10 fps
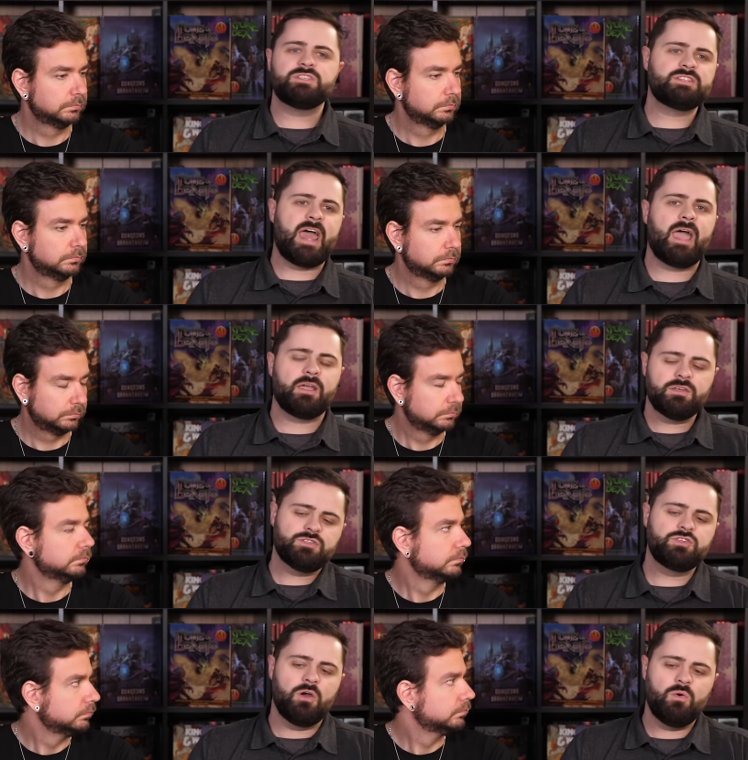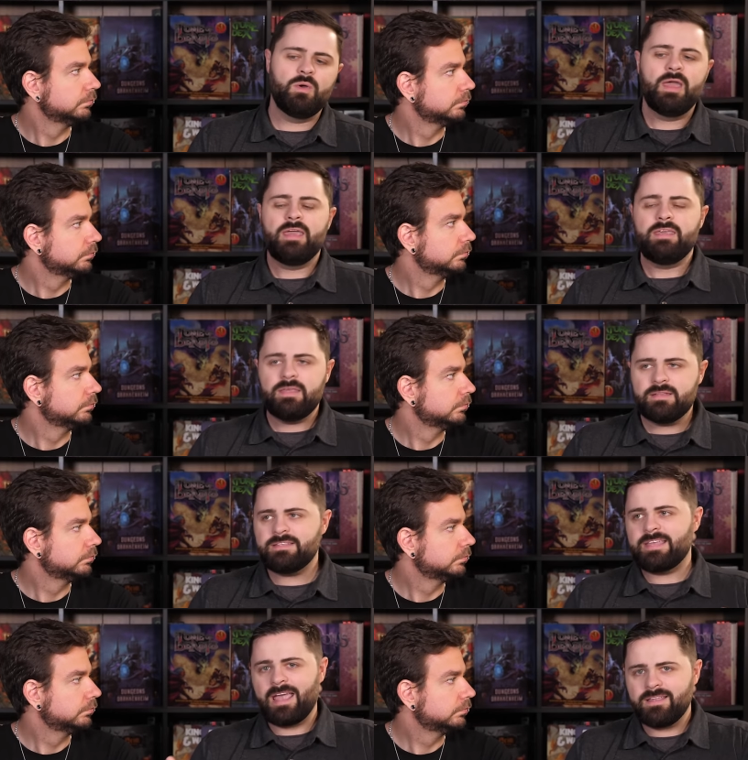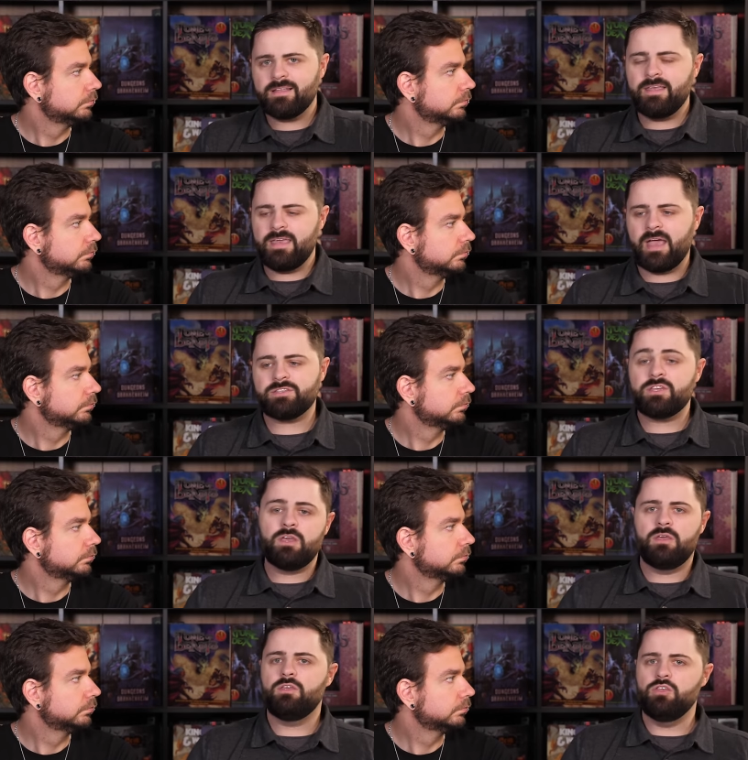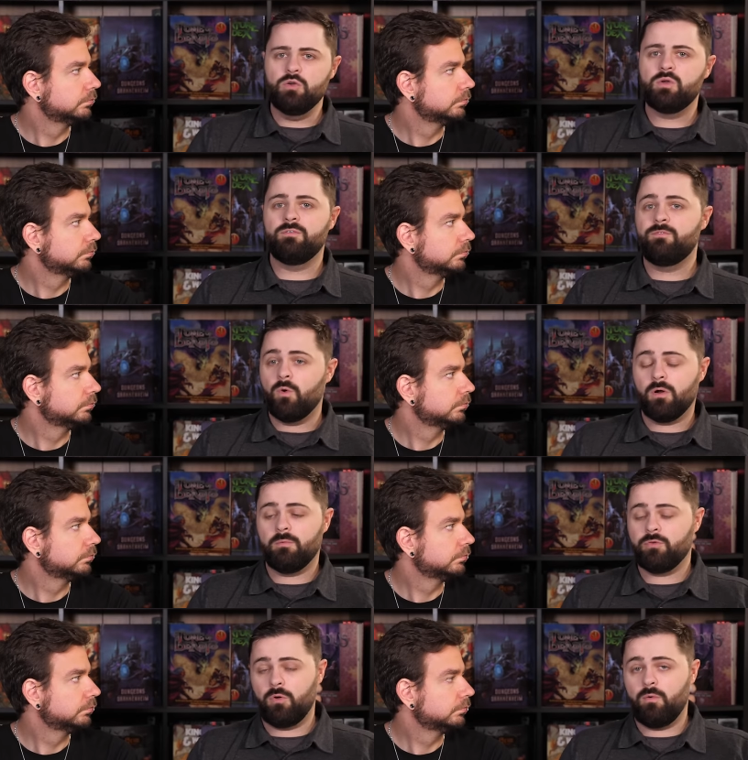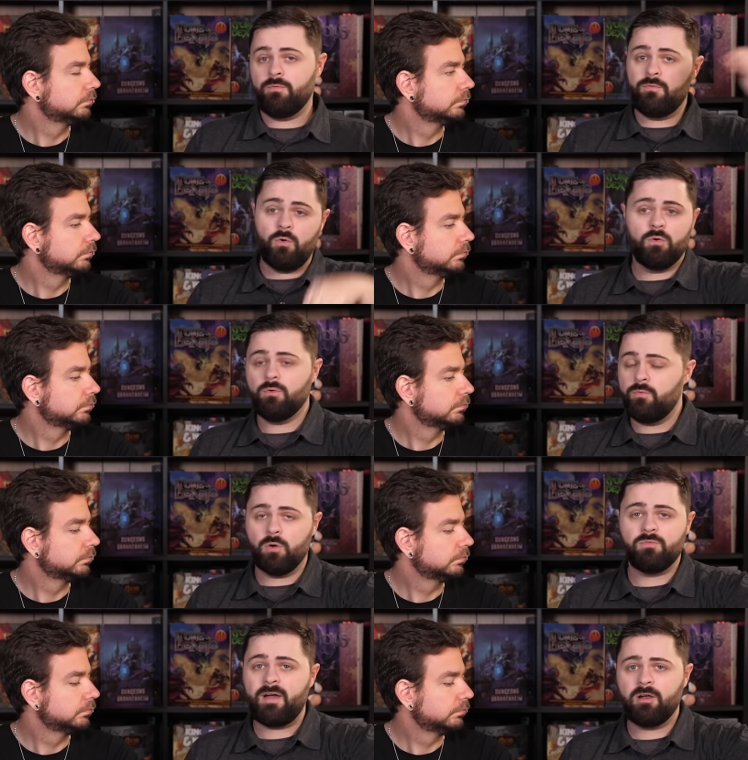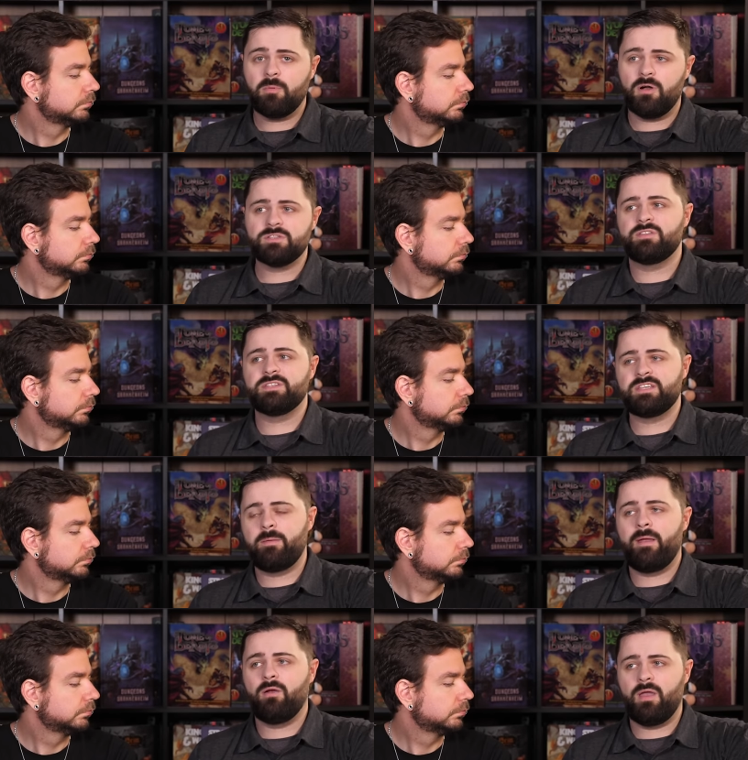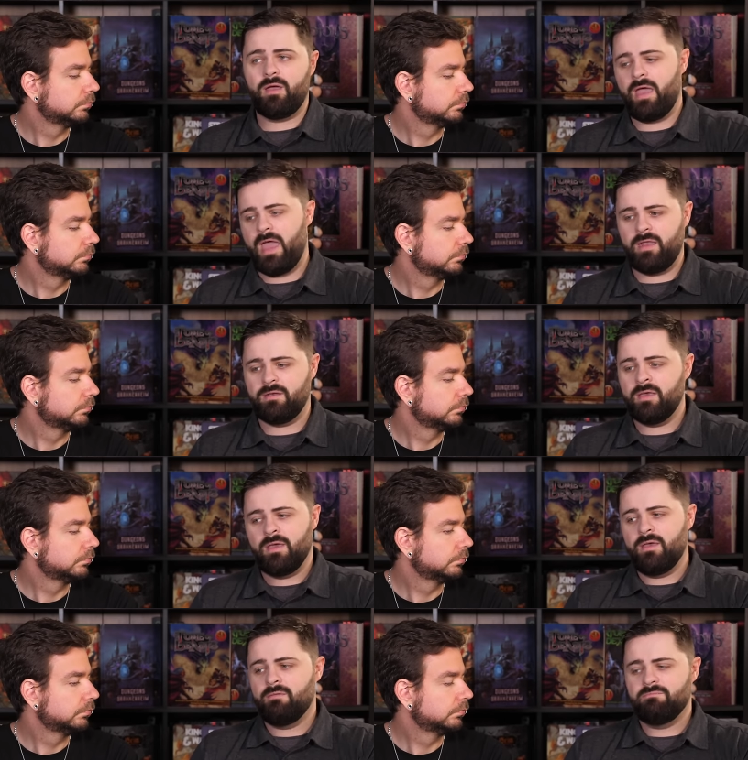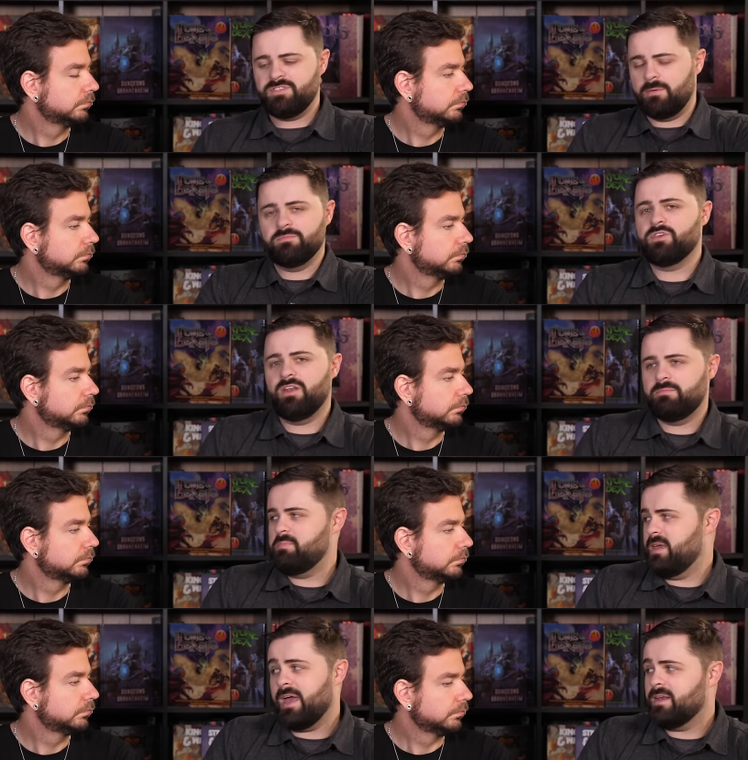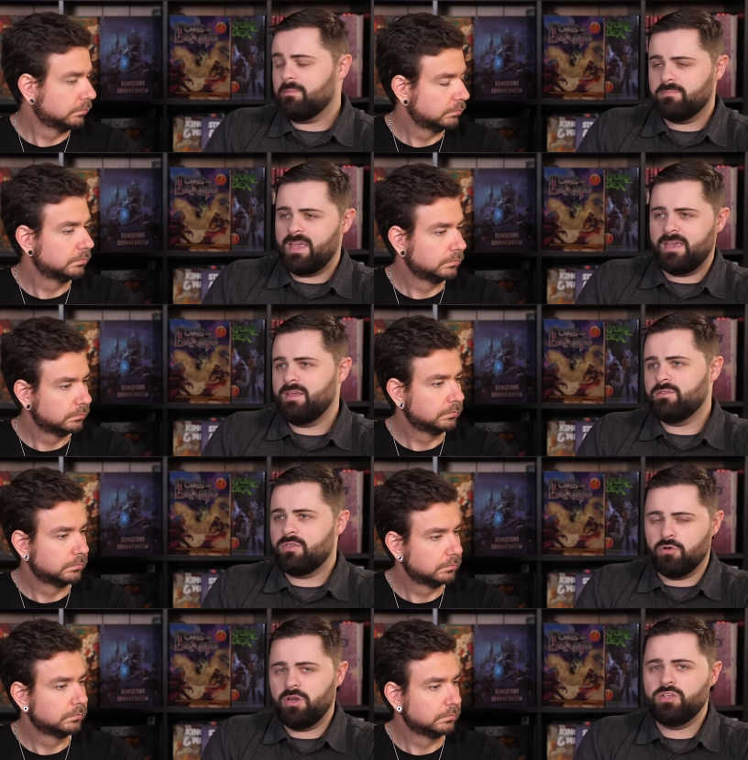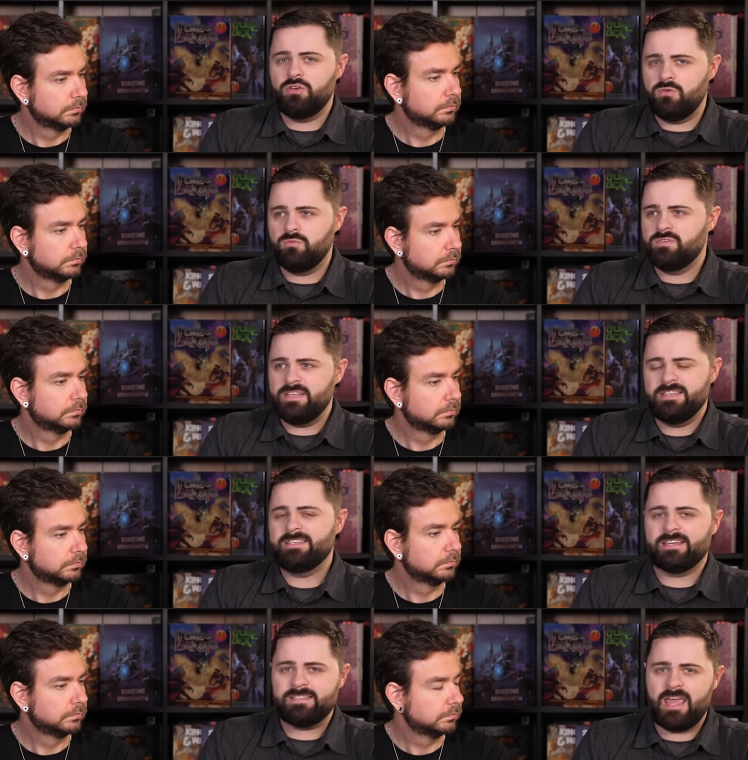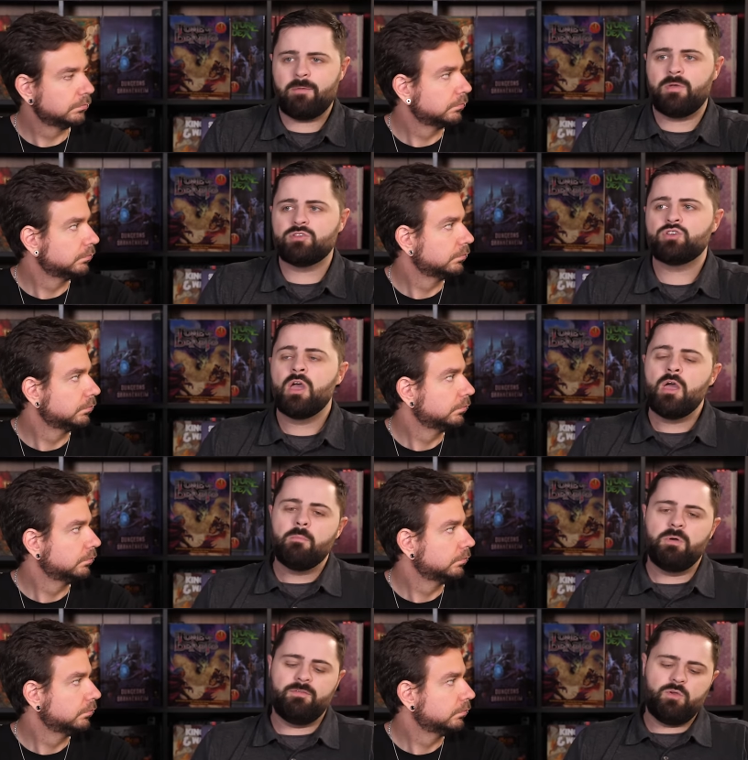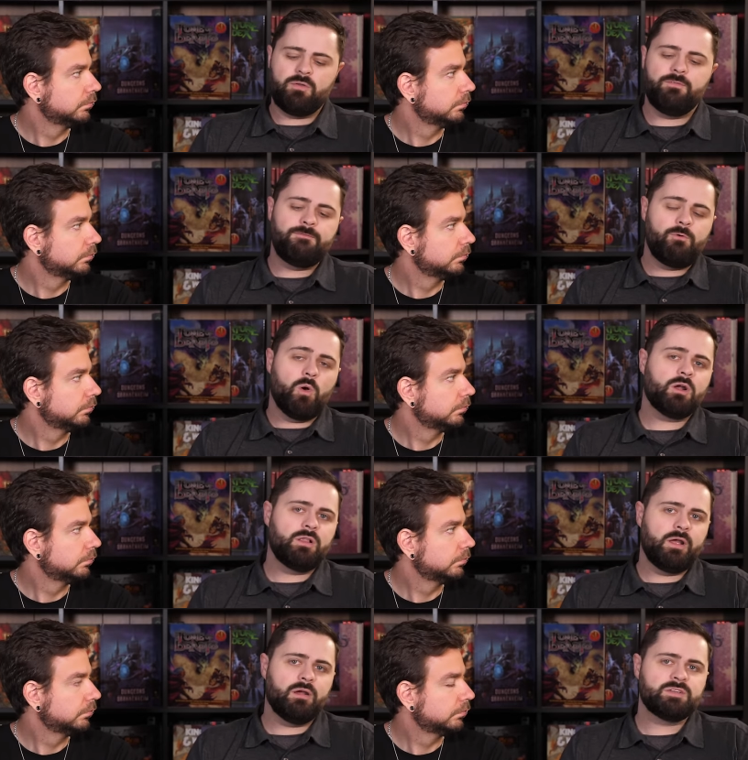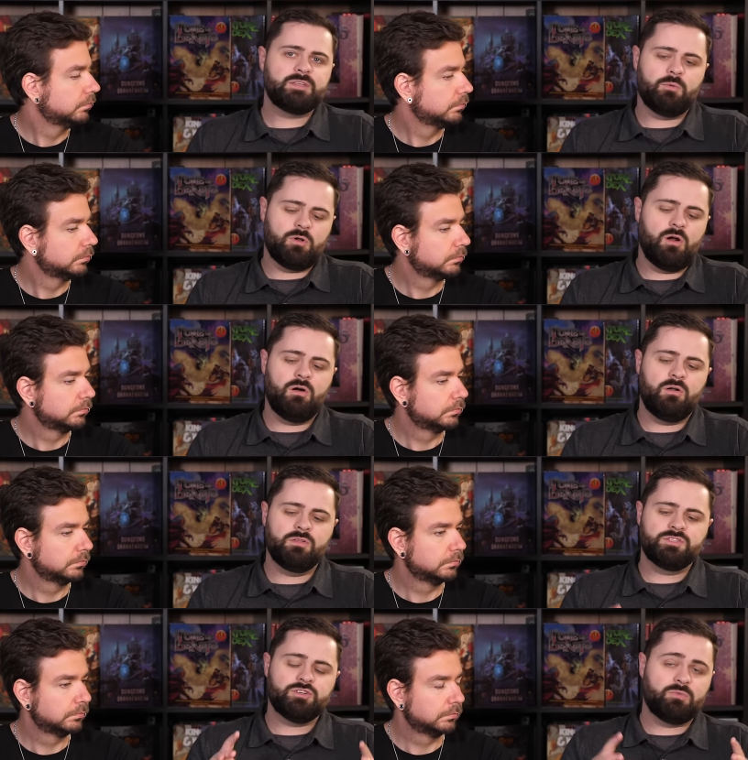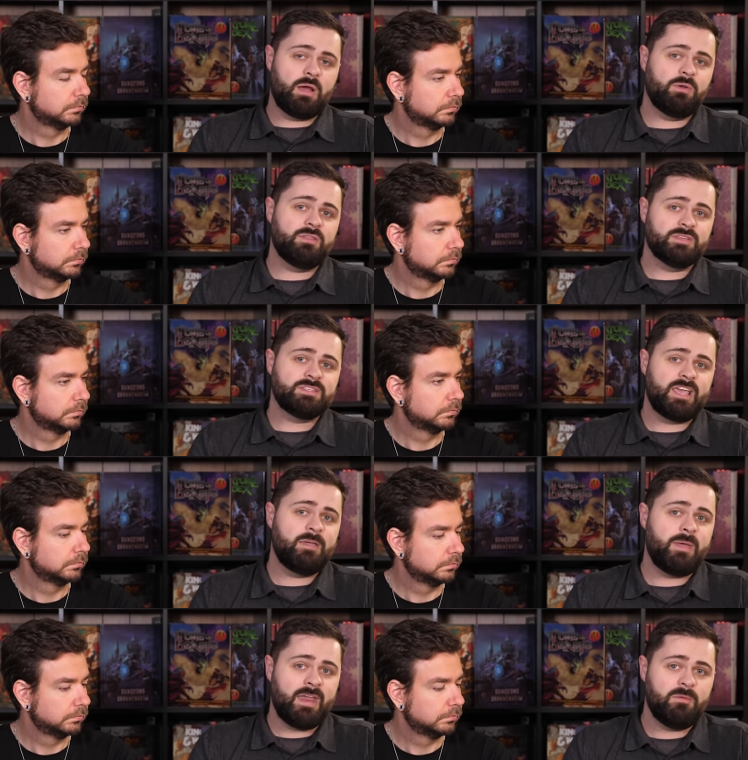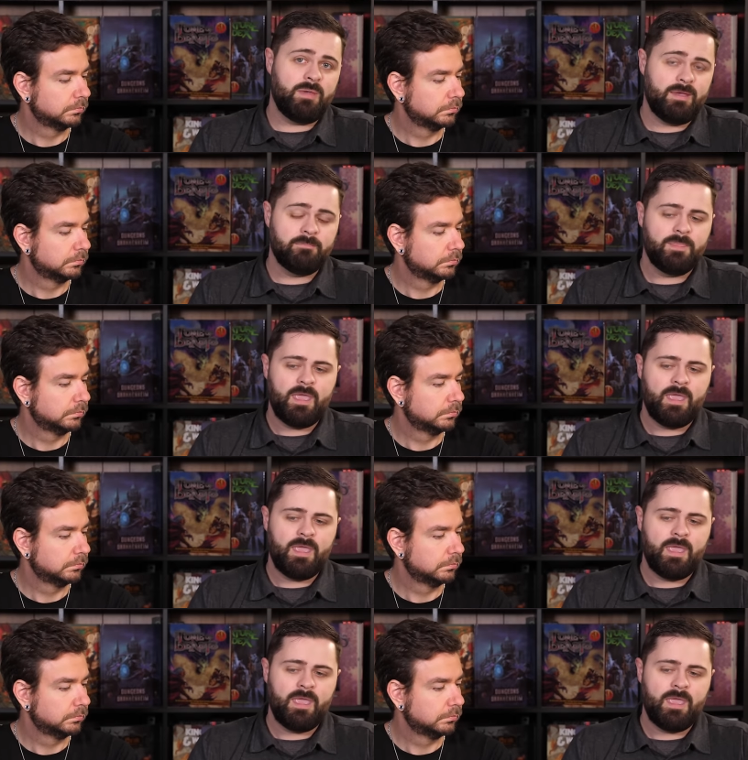Speaker 1: stack. So technically, yes, you could four, throw four four fireballs on the same area, and something's going to be end up taking 32 d6 damage. But if you had four clerics that were all surrounding the same enemy,